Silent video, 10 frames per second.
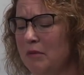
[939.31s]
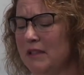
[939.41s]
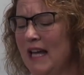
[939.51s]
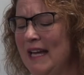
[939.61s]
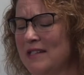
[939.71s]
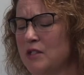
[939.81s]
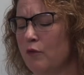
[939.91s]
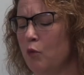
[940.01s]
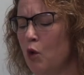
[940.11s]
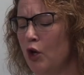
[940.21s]
planks
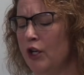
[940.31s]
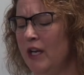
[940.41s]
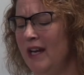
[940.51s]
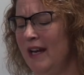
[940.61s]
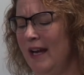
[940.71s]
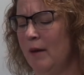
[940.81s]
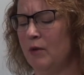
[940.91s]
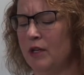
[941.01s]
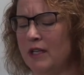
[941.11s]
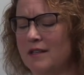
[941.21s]
of wood
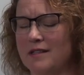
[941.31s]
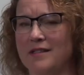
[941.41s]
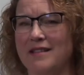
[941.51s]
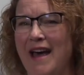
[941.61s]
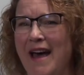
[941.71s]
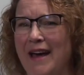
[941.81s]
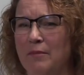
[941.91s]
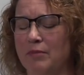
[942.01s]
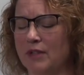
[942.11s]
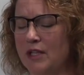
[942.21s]
hammered into
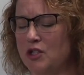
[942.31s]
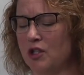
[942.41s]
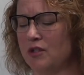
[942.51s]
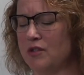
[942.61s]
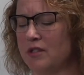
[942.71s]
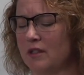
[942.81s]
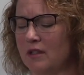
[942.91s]
sad bleachers.